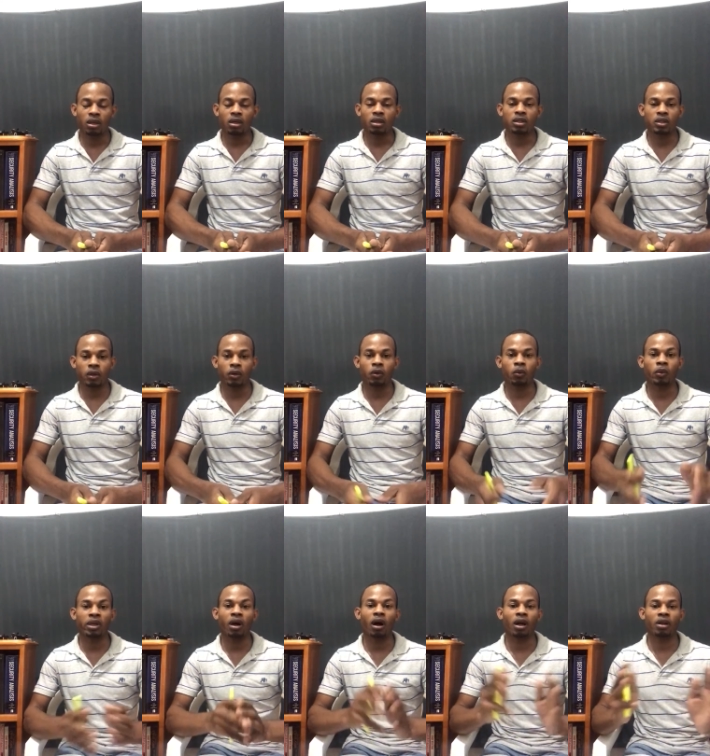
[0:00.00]
So
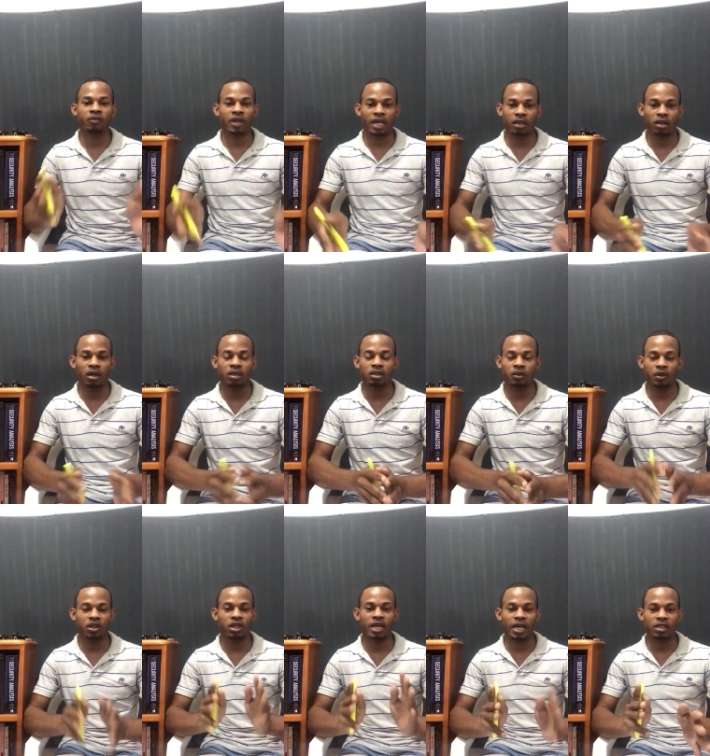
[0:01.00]
with all of that in
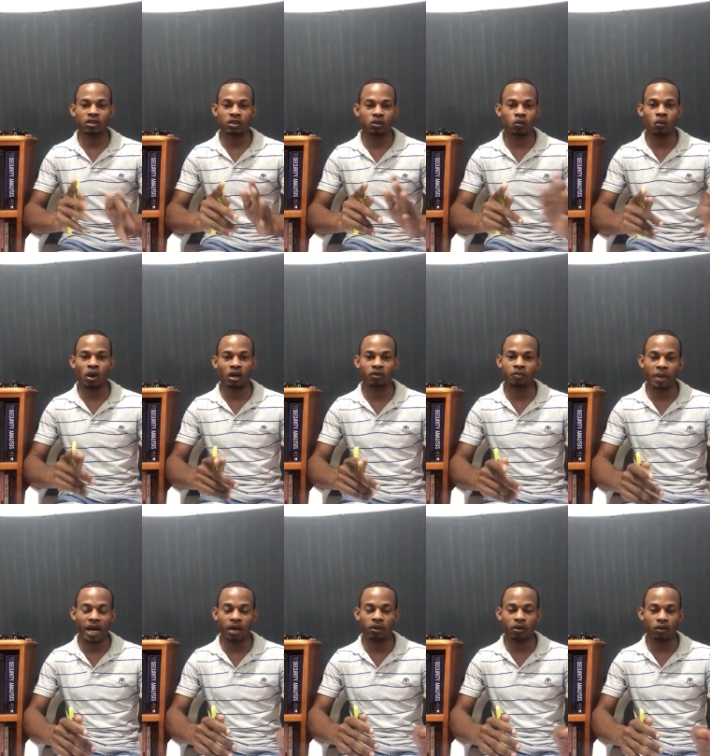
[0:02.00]
consideration, that's just one
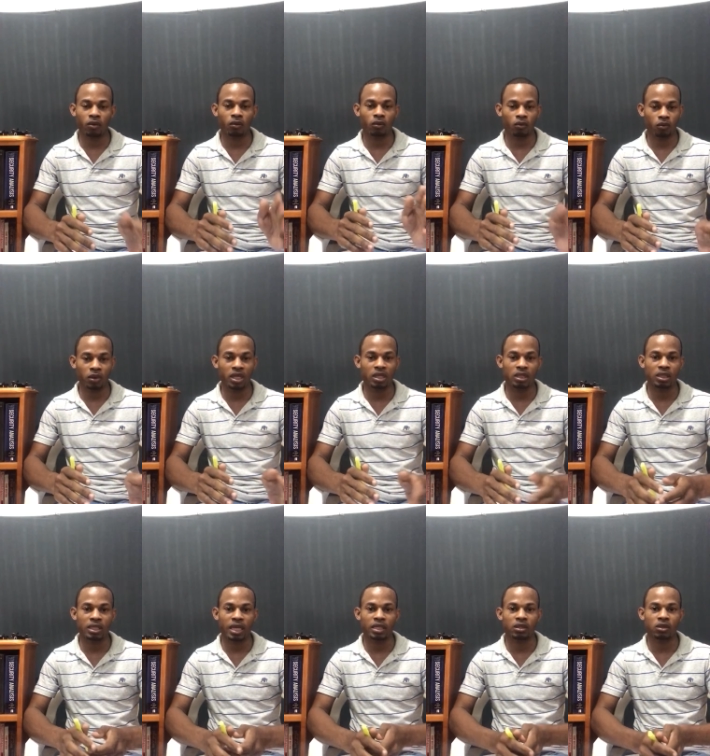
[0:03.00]
of my
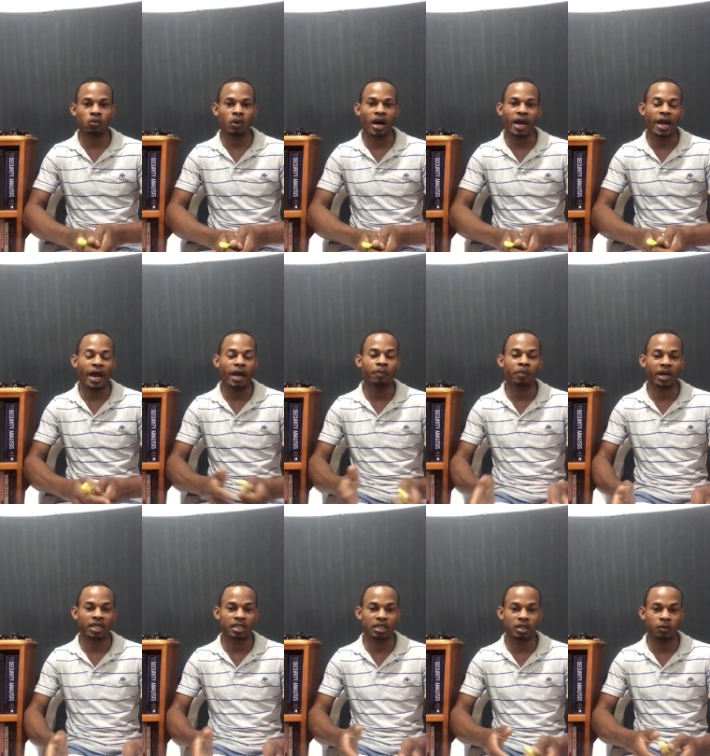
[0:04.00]
reasons as to why I'm
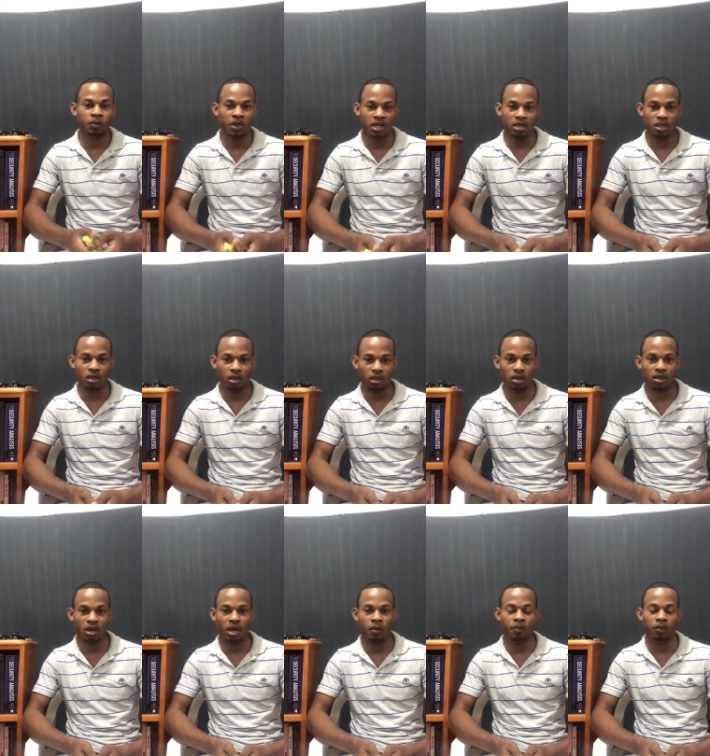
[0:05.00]
participating in
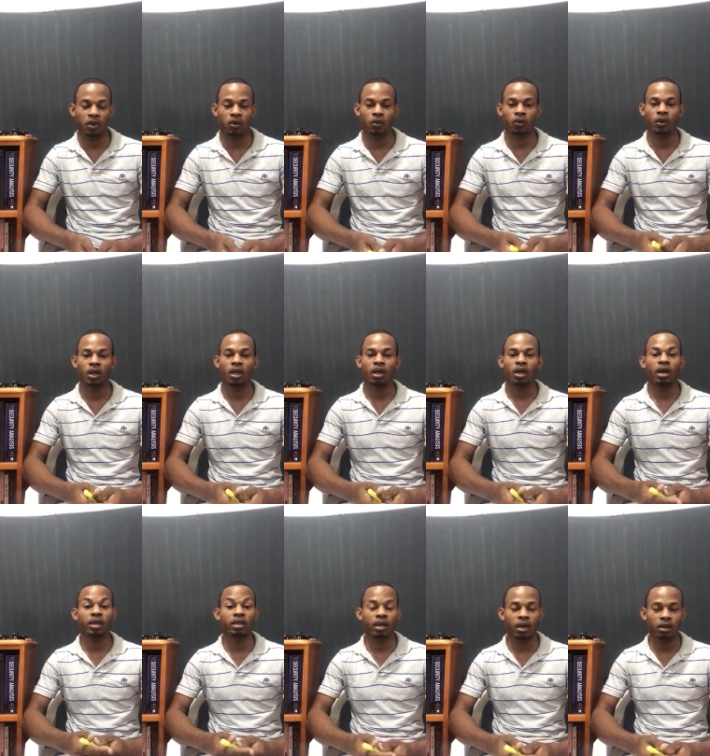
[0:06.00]
this IPO.
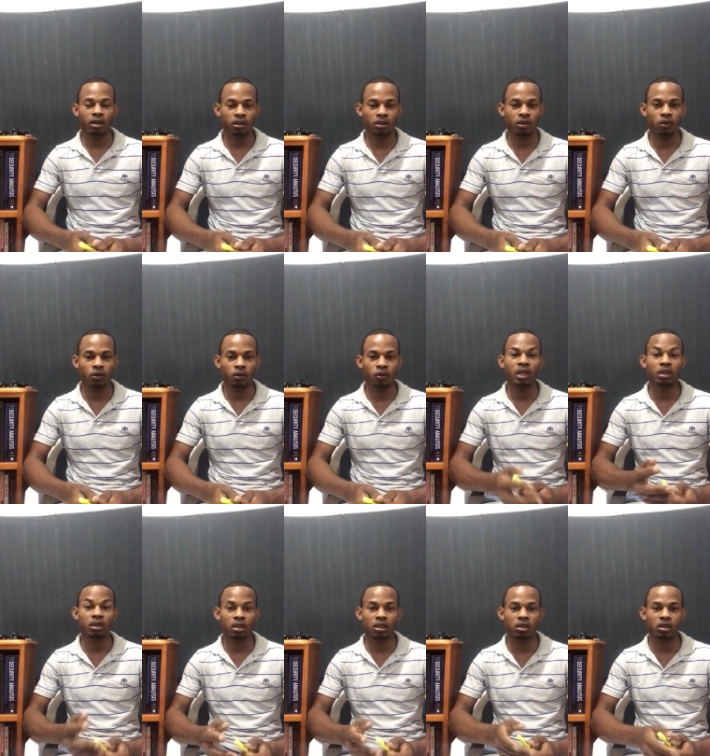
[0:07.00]
Again, you will
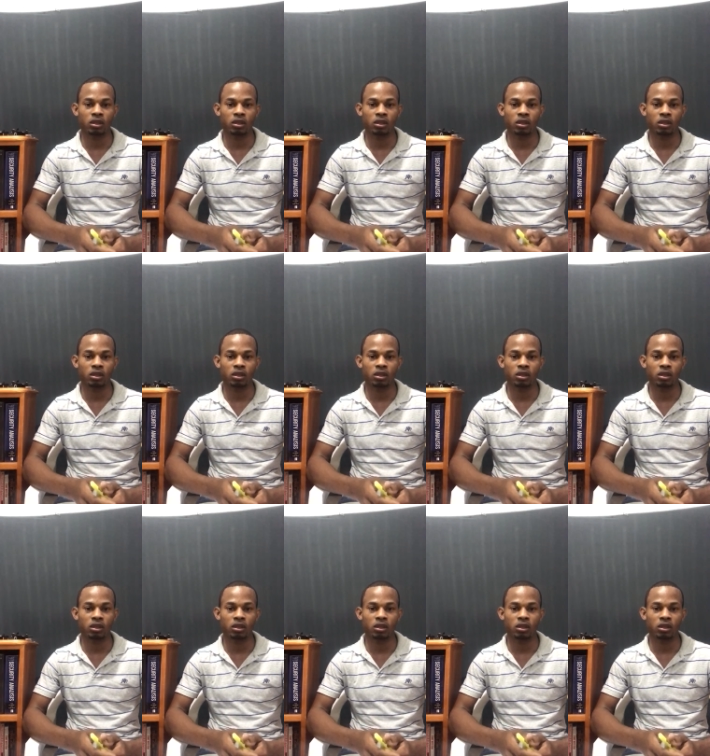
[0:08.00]
need to